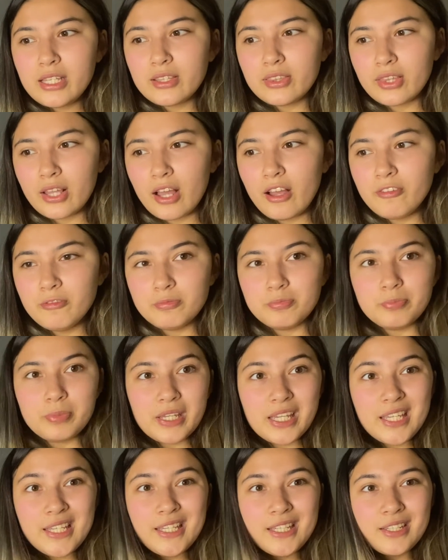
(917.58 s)
love
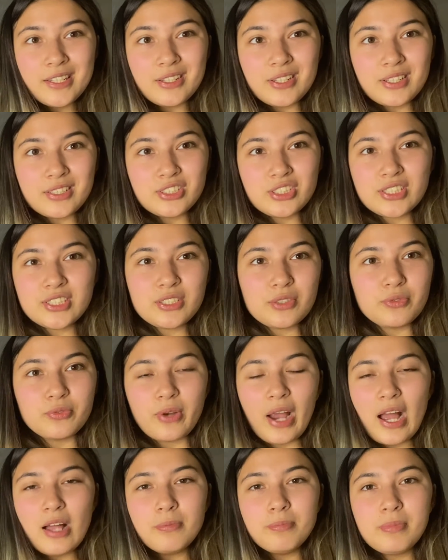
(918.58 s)
being just
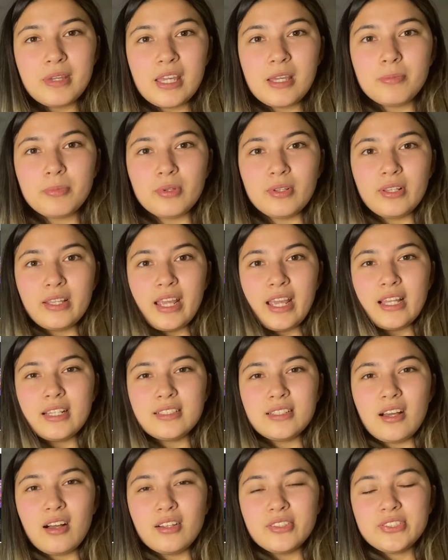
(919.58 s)
around people.
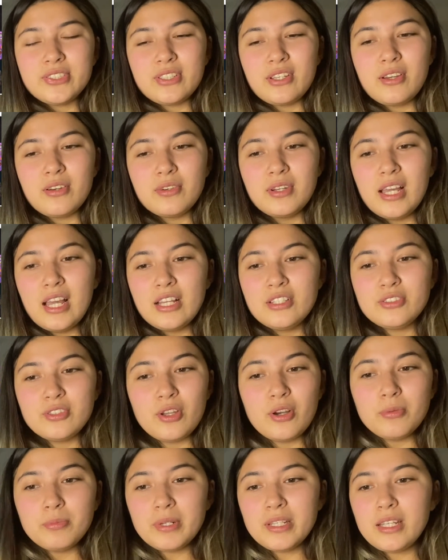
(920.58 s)
And also
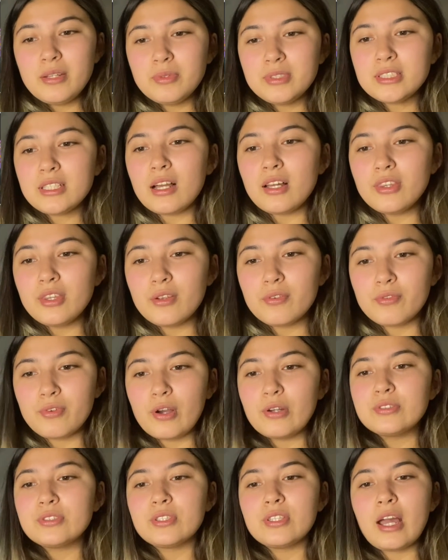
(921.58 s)
nobody was on their
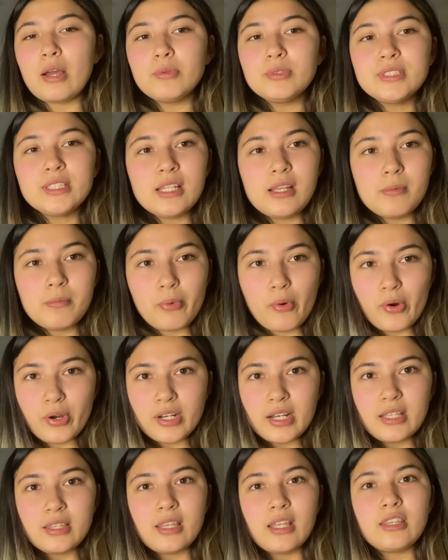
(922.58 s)
phone, so that was the
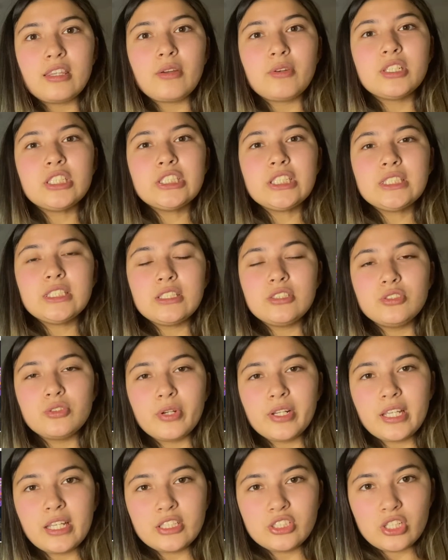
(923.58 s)
important thing. They were just
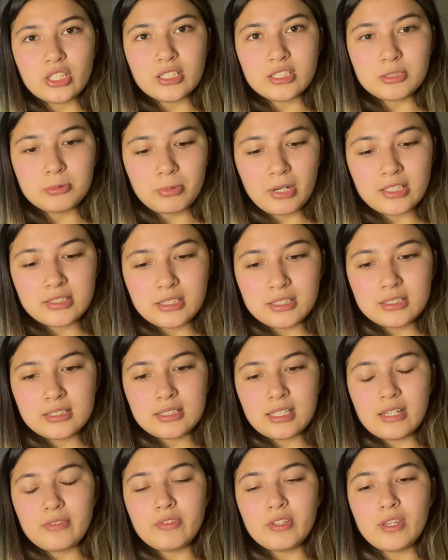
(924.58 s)
enjoying each other's
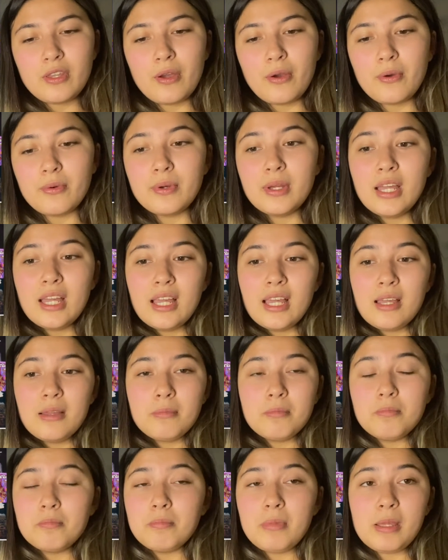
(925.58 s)
presence, even though
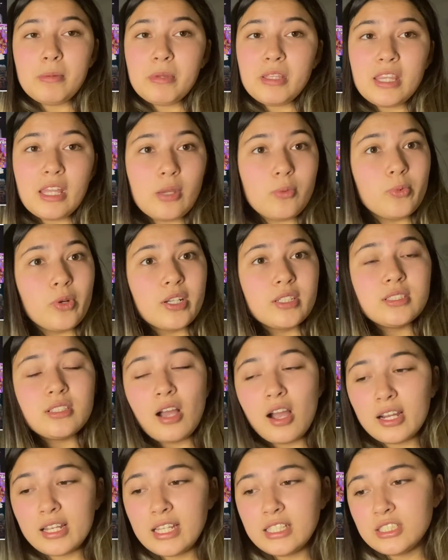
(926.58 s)
maybe they weren't
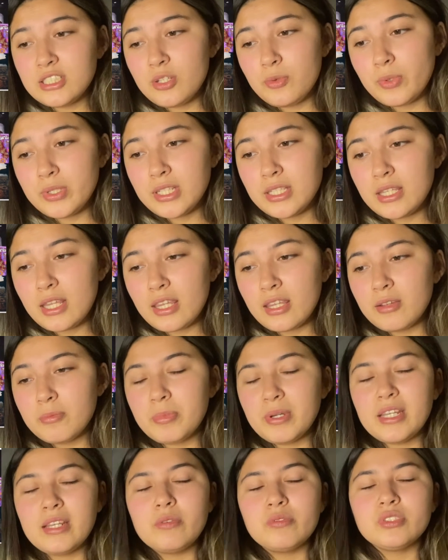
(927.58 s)
talking to one another,
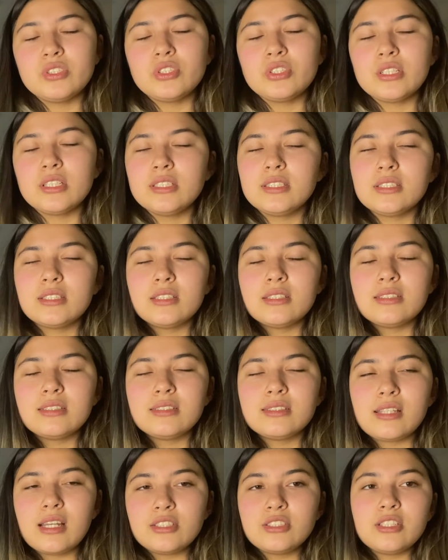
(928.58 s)
but it was just
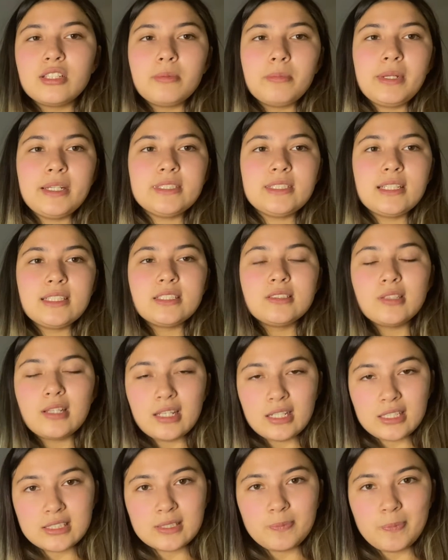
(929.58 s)
such an amazing
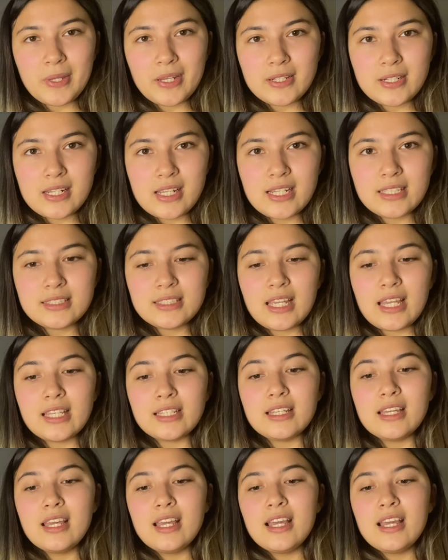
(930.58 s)
experience. And